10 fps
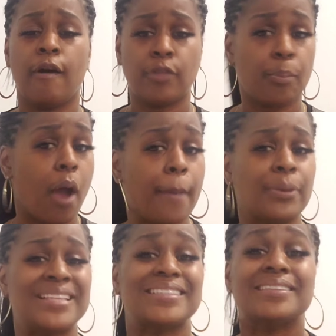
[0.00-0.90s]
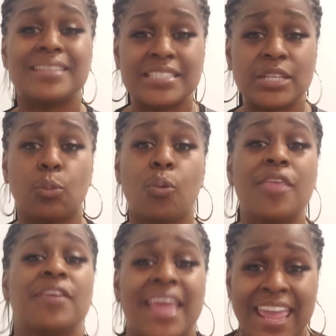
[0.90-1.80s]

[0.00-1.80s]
of the properties listed with an